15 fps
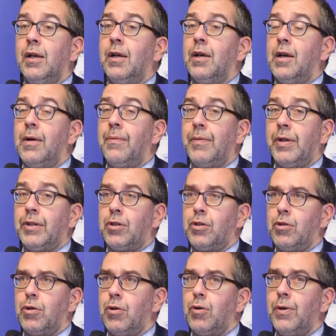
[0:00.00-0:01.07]
Uh, and
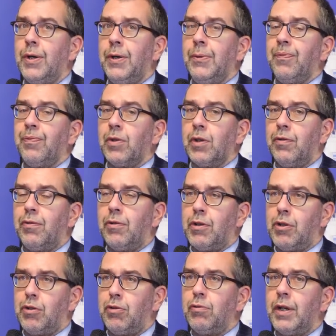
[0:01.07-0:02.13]
so for
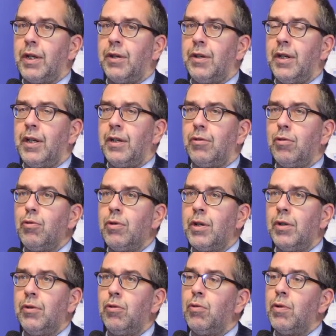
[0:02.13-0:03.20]
us to regulate who
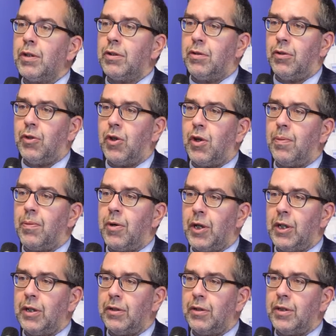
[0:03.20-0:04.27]
can do what on our
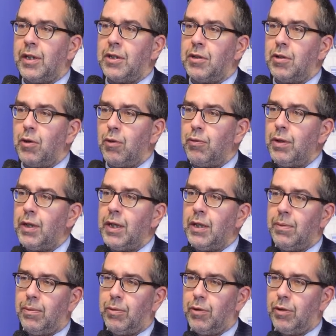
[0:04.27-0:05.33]
market, that's a
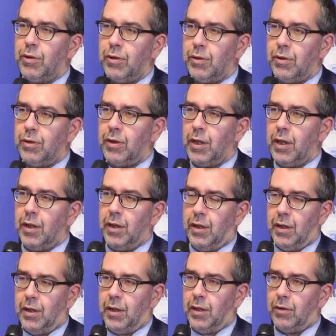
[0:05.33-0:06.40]
really important
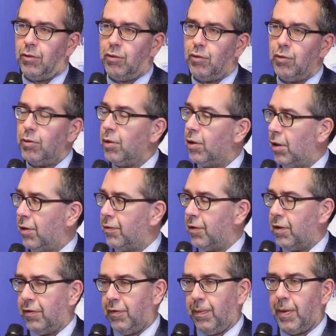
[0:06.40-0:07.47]
uh, tool
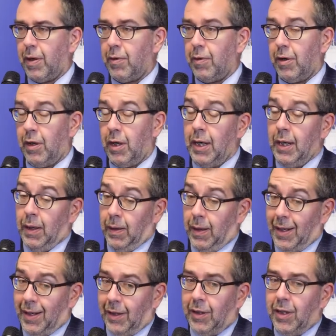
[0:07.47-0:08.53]
of, of power.
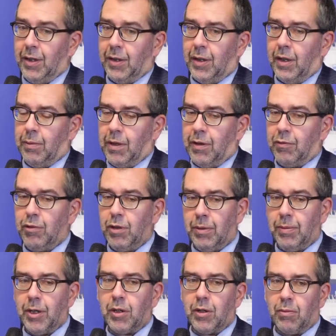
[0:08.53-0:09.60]
And I think there we have
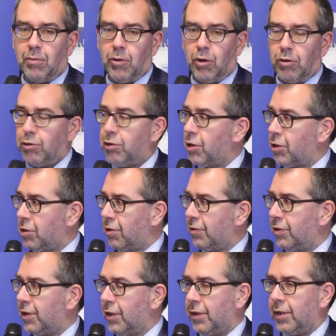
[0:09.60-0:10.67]
really become conscious
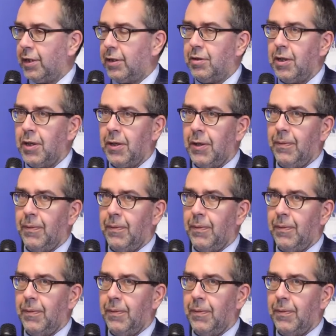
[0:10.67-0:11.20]
of that, that